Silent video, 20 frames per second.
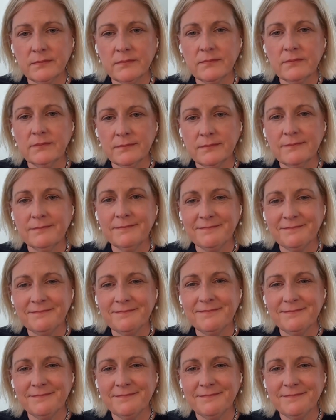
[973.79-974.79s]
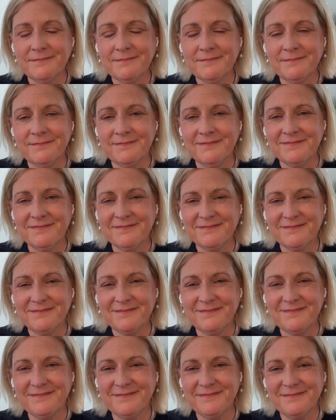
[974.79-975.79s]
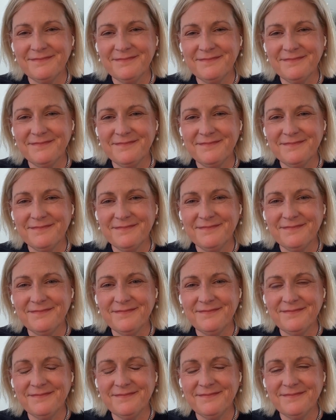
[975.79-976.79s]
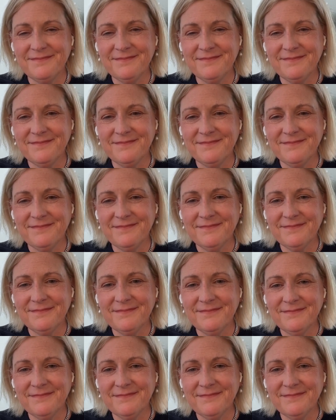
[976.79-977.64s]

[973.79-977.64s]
This person isn't speaking.